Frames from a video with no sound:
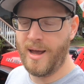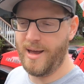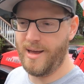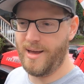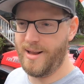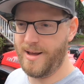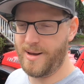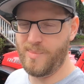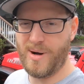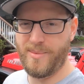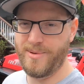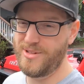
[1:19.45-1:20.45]
and I can
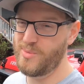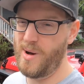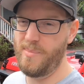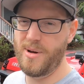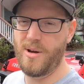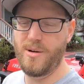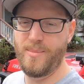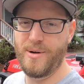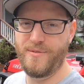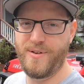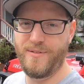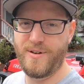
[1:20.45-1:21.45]
probably swap it out in
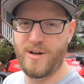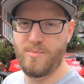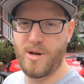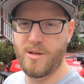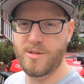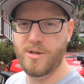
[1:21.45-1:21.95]
about 15 minutes.